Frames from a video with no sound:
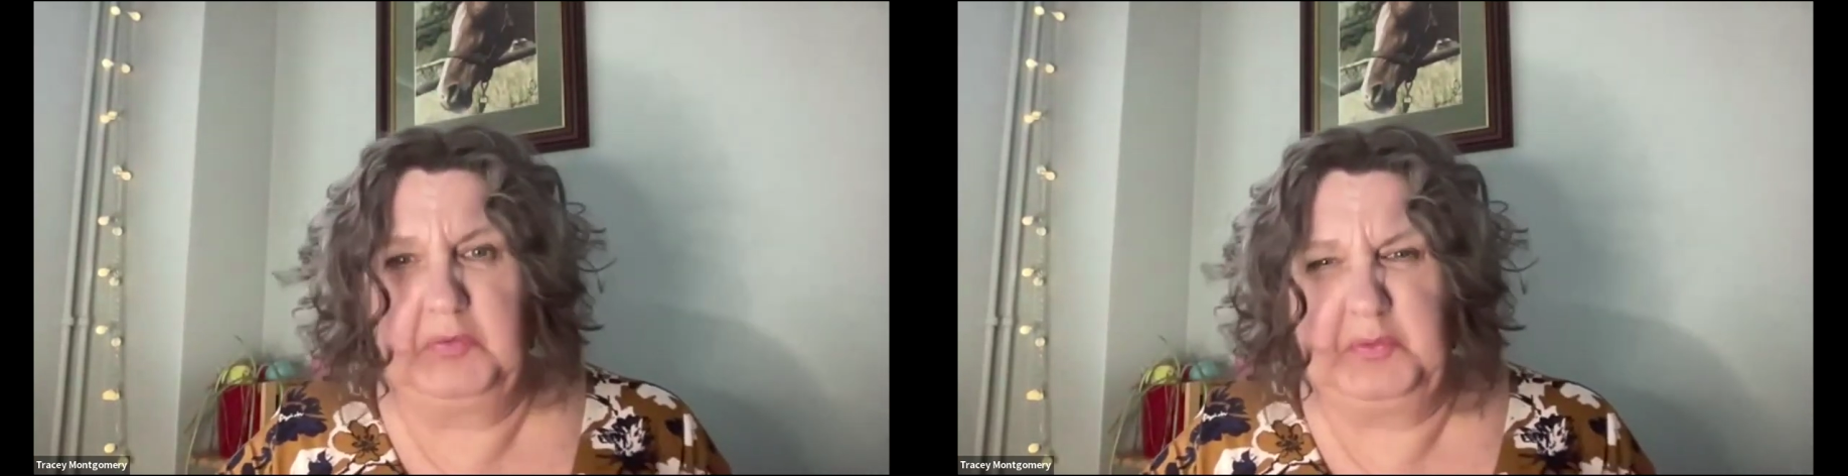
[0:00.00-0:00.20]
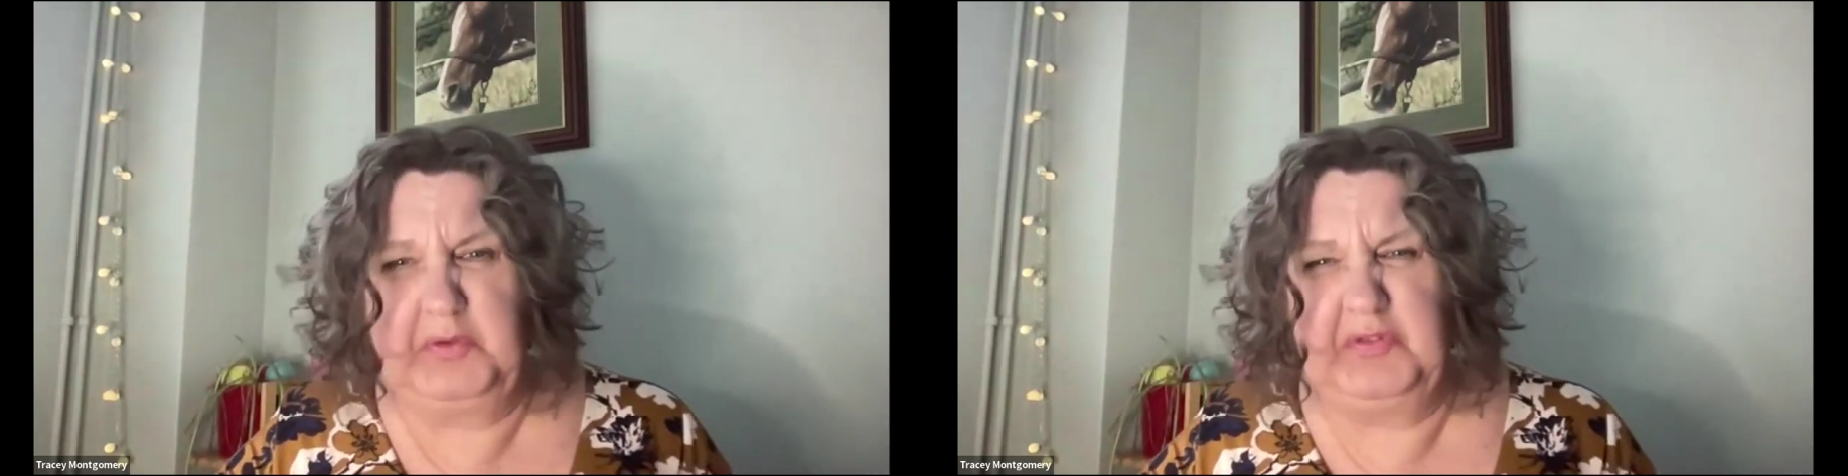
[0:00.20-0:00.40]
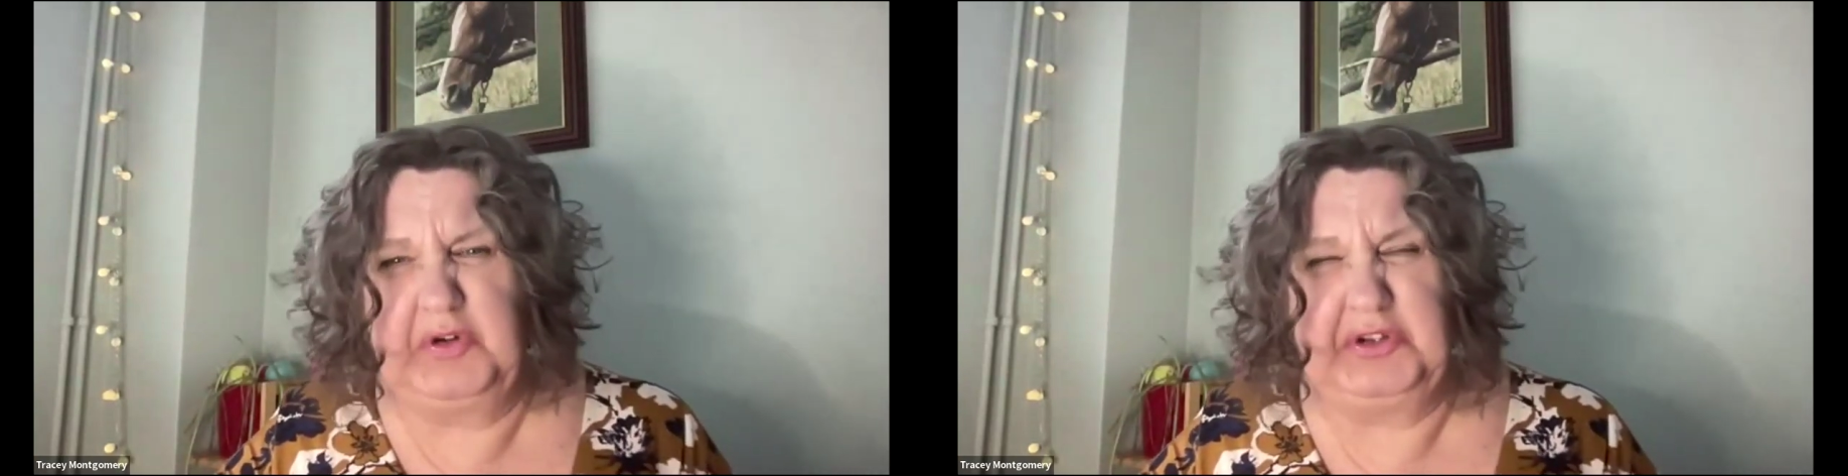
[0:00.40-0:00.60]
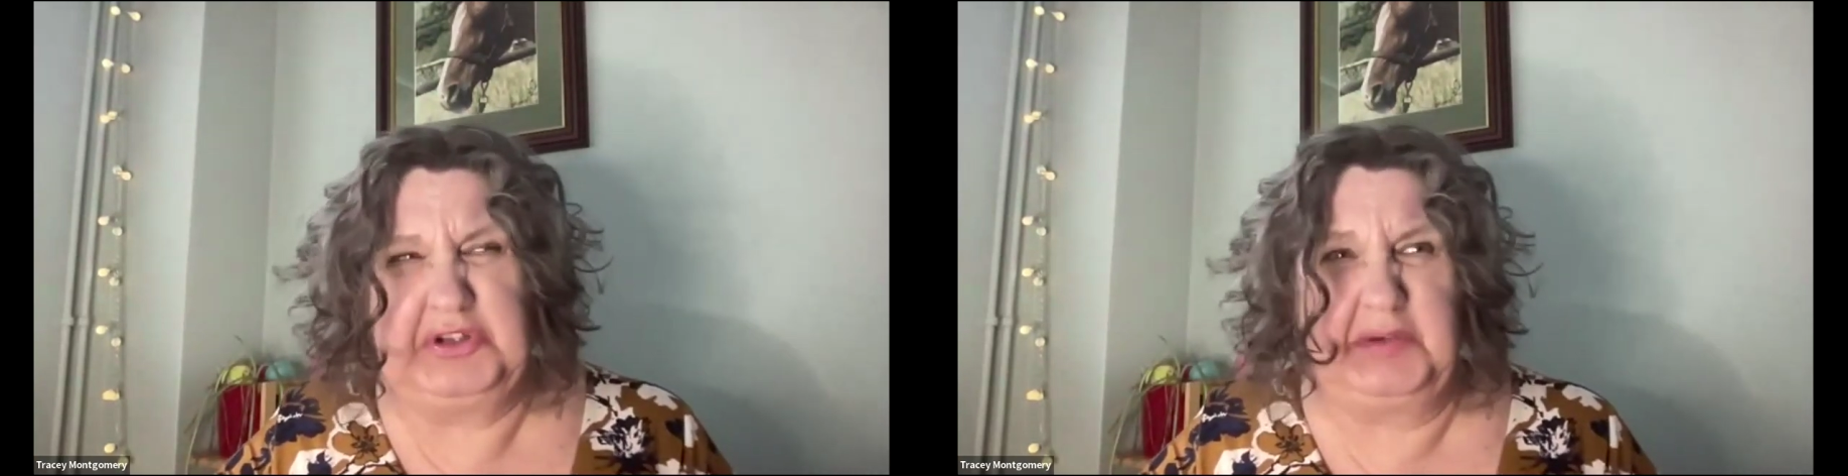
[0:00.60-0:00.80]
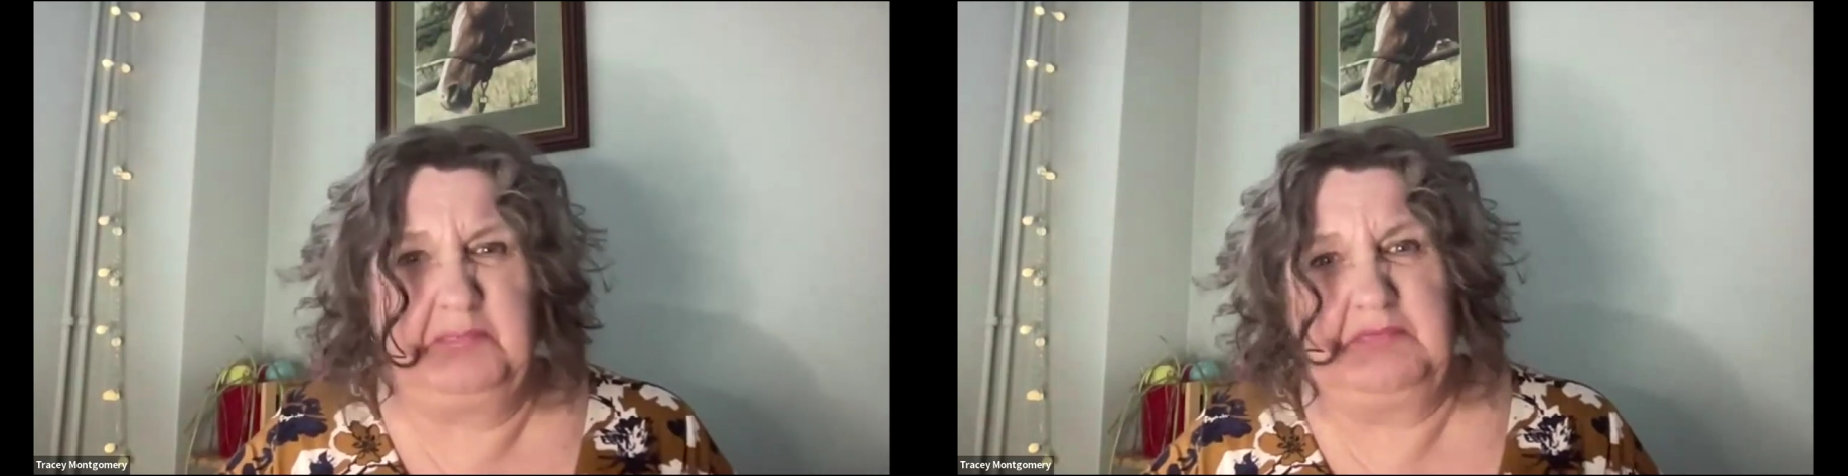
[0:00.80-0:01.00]
We've got,
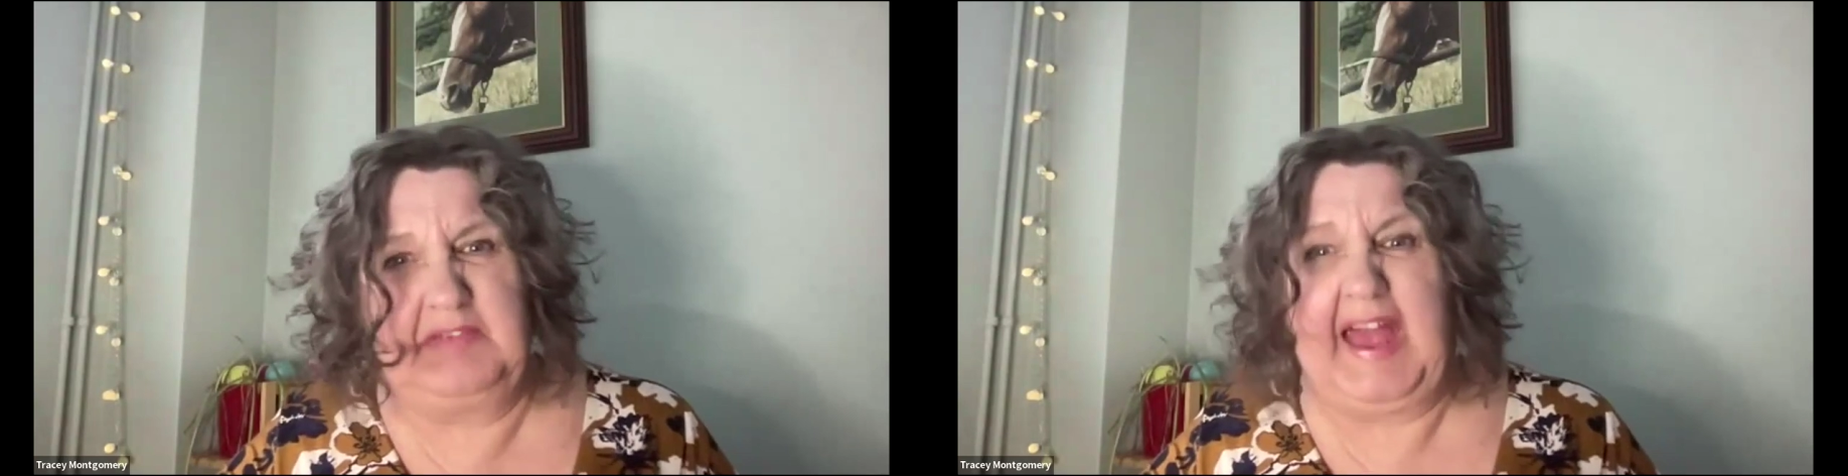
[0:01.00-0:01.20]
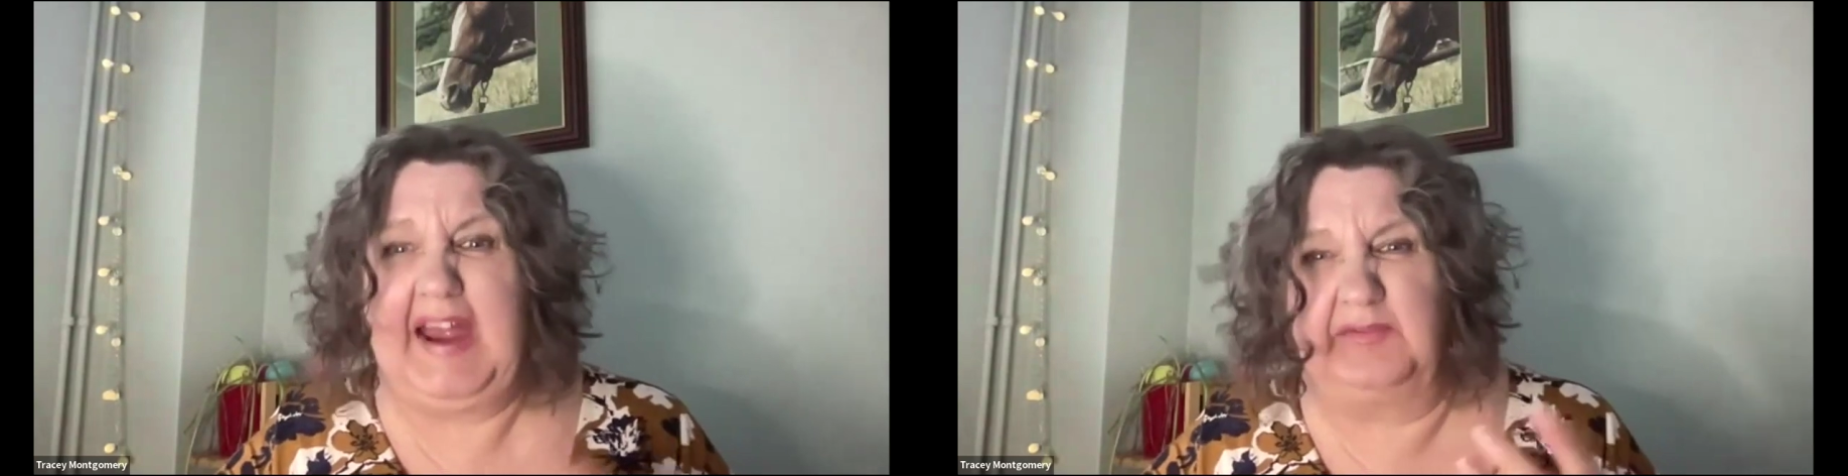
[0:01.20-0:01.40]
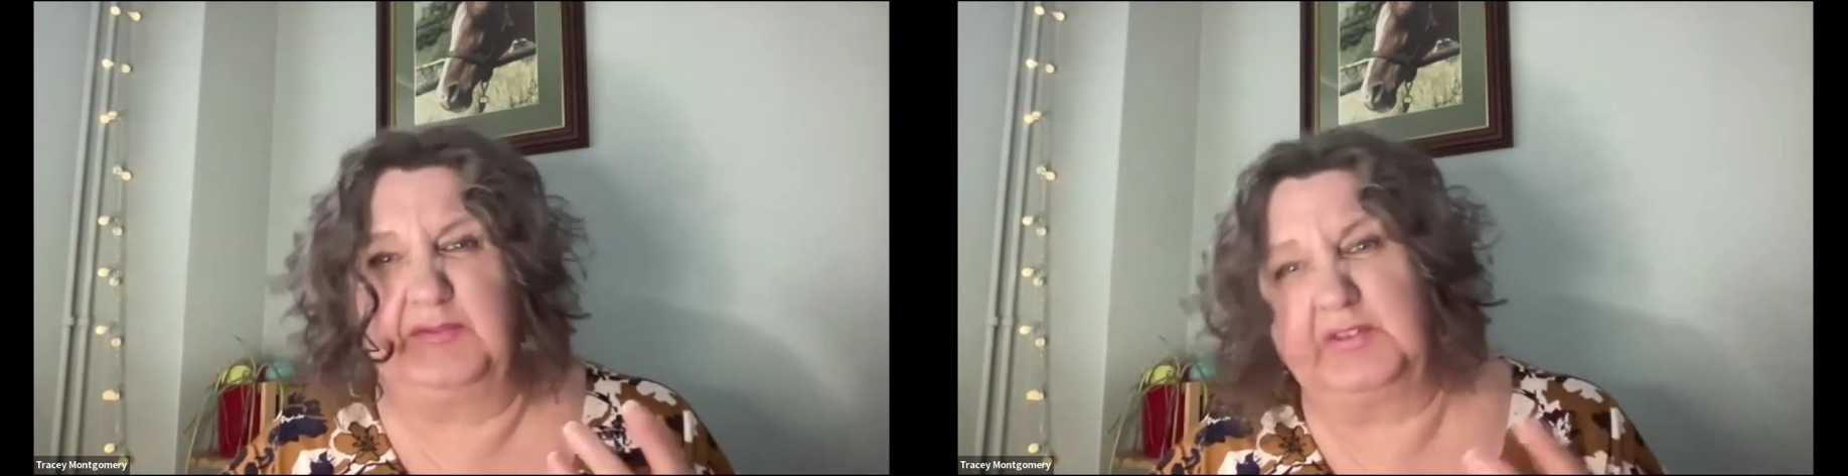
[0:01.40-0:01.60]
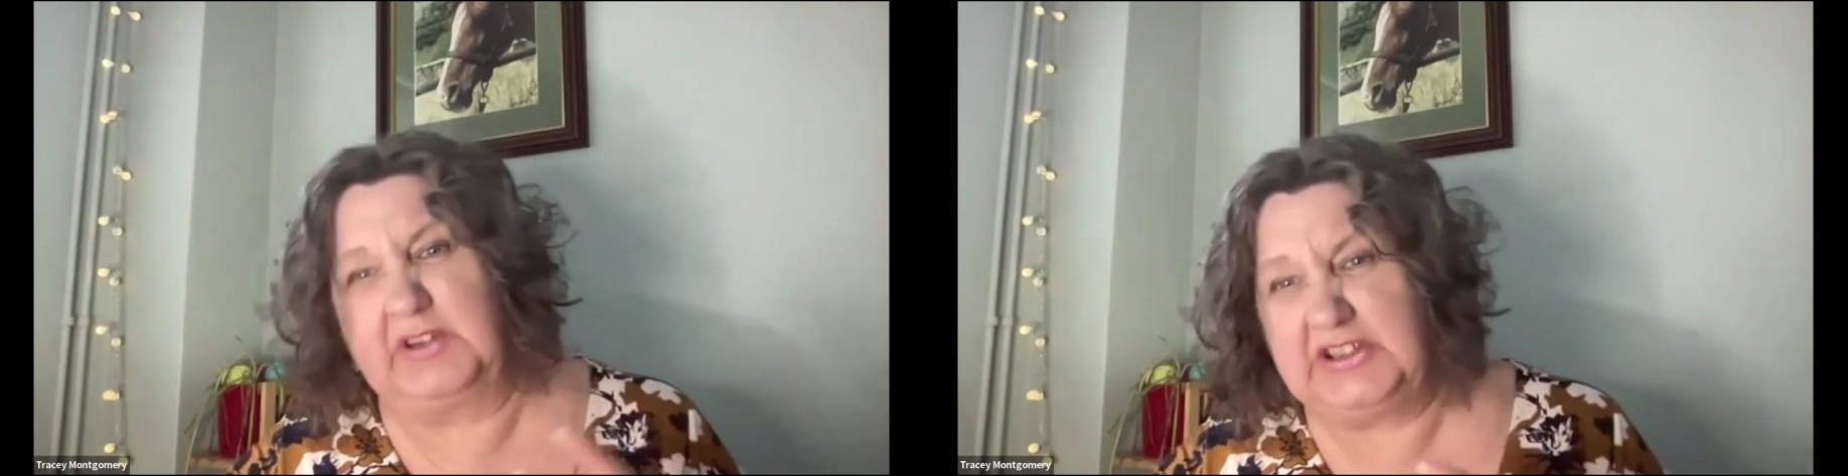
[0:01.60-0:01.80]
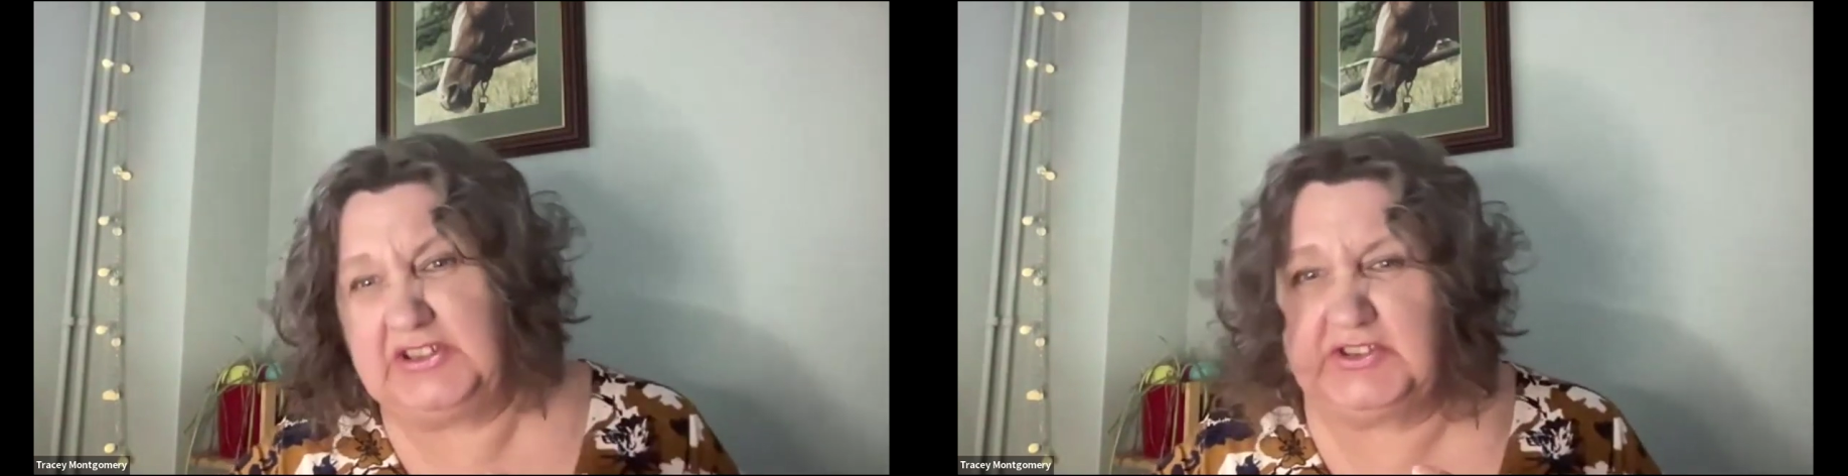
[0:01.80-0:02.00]
you know, the
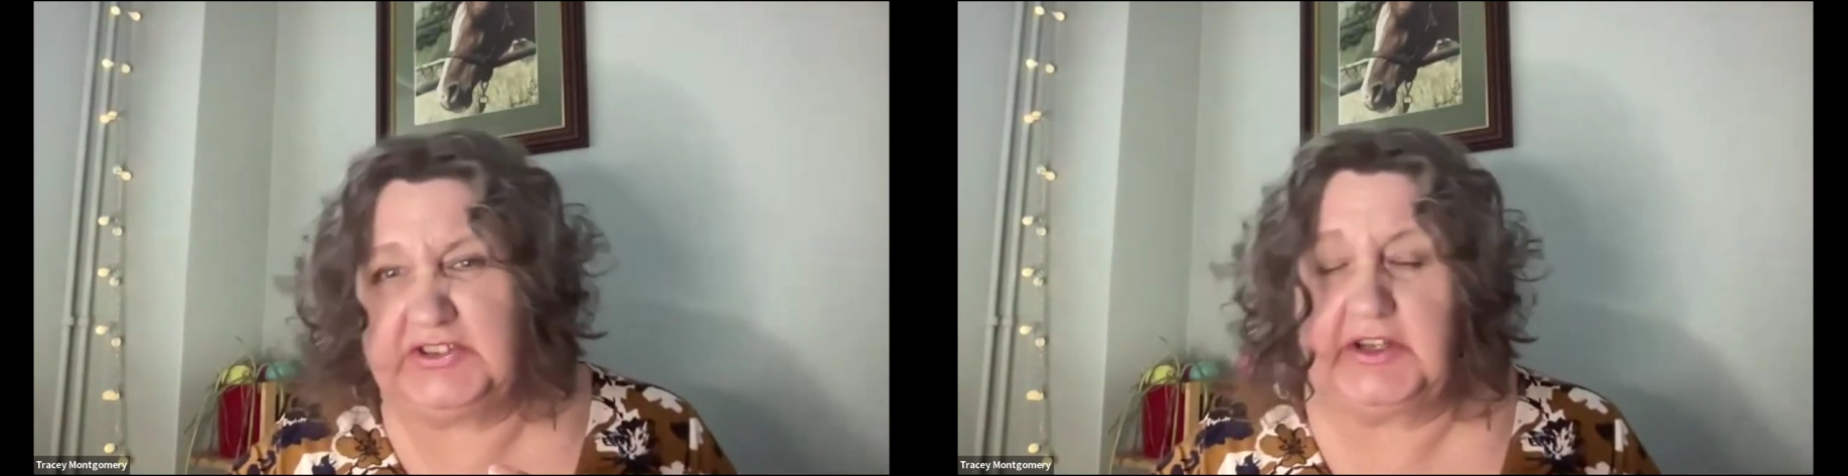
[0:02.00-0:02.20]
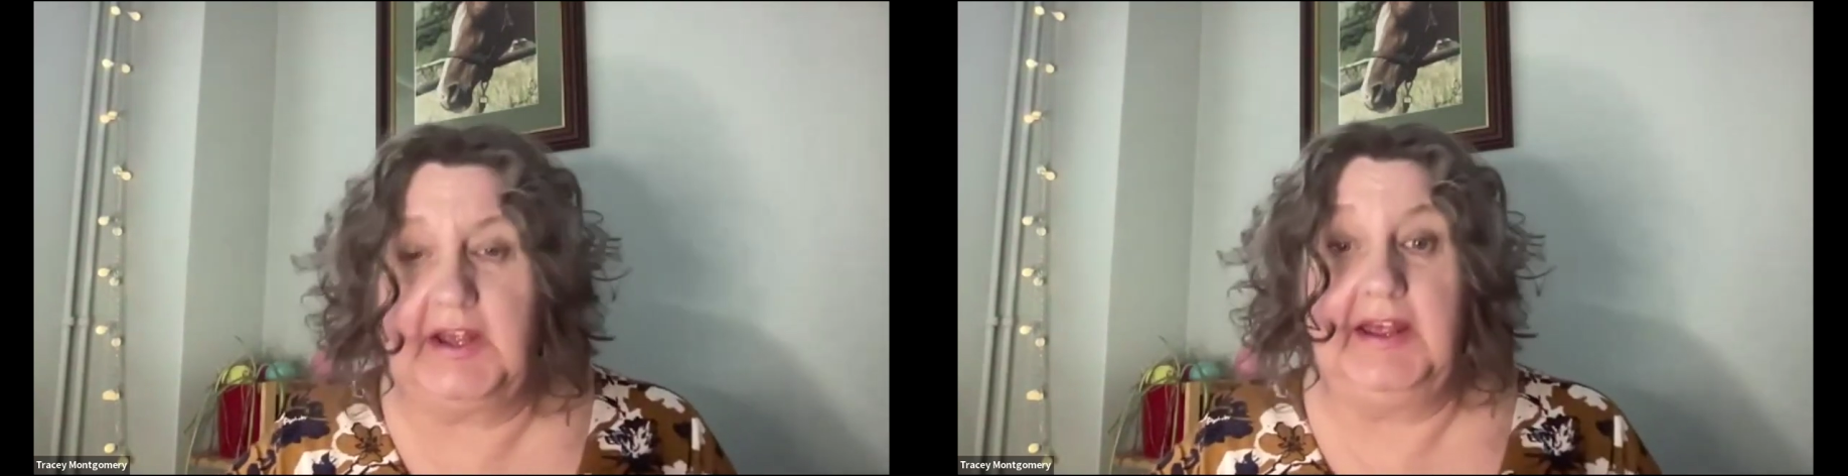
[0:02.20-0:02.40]
average